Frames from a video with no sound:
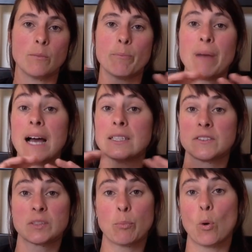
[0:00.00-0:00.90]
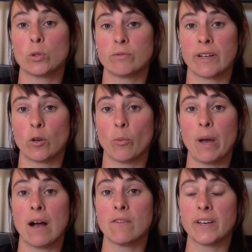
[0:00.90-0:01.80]
band of support around your
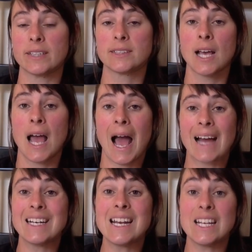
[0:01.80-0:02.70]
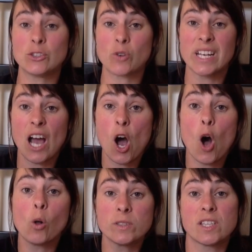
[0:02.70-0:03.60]
pelvis and literally
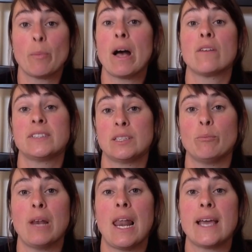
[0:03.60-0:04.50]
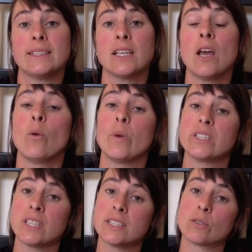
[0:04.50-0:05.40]
holds the pelvis in place,
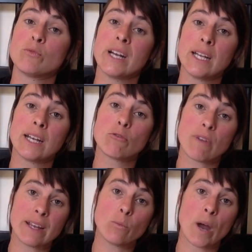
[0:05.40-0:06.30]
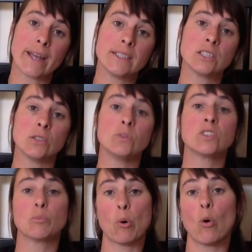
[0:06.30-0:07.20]
which is a really great way to
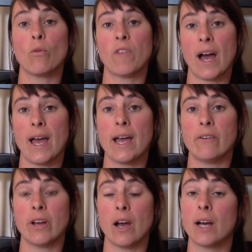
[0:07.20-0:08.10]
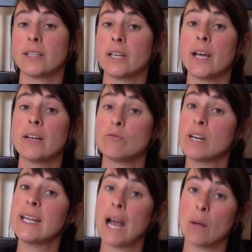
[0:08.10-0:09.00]
support that area and can
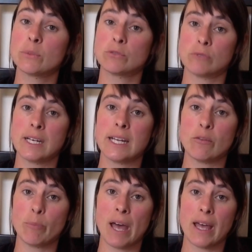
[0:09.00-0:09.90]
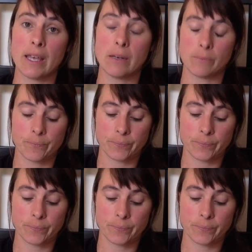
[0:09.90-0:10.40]
really help to relieve pain.